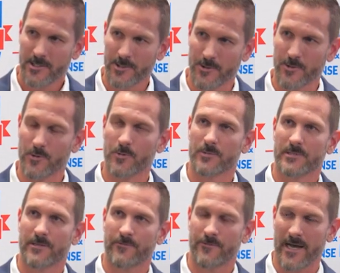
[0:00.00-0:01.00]
to
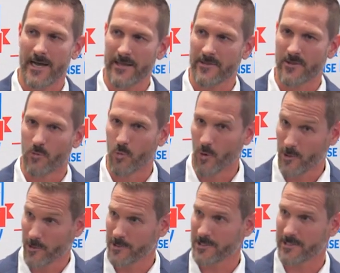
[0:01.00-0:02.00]
define the
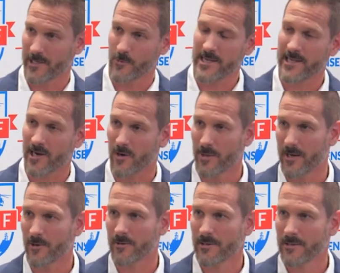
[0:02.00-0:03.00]
words that we care
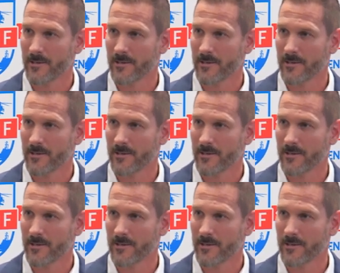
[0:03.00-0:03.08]
about